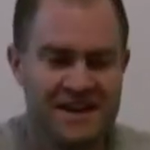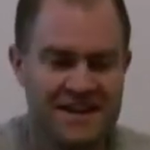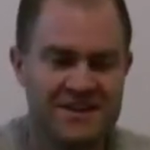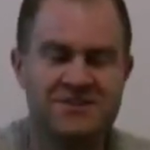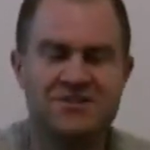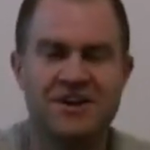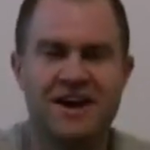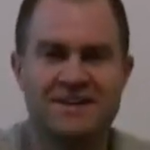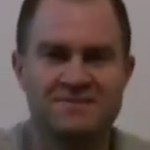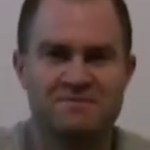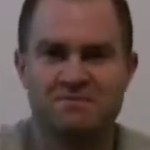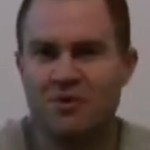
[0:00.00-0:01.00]
it
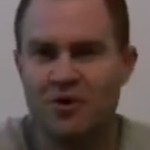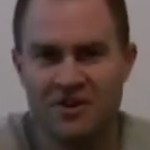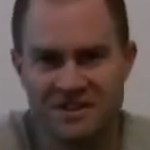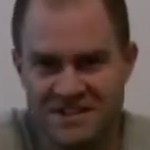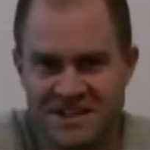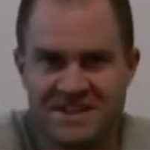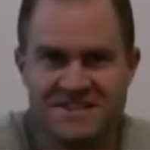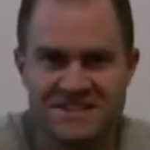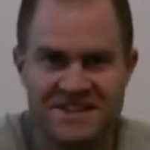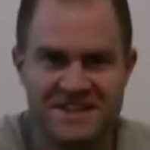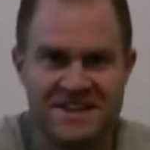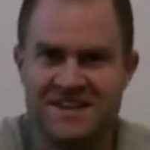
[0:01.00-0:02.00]
attracts more
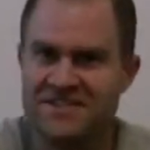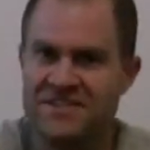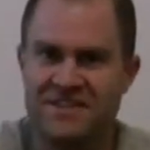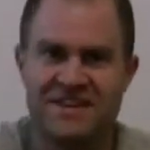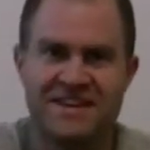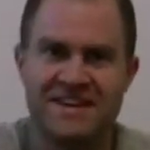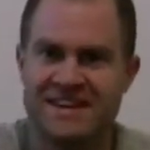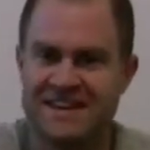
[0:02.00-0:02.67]
attention than